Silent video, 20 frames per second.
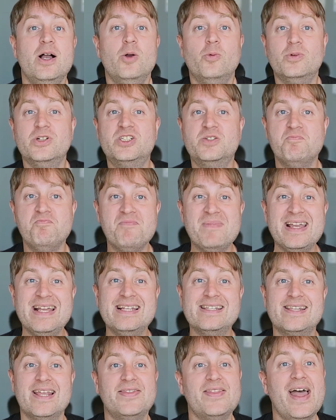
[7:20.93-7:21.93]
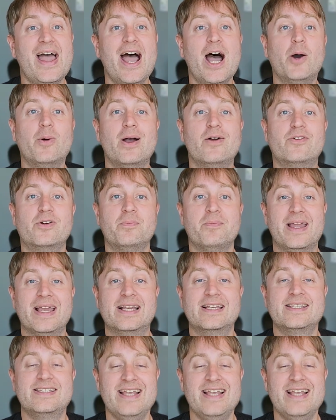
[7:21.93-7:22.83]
which means that the however makes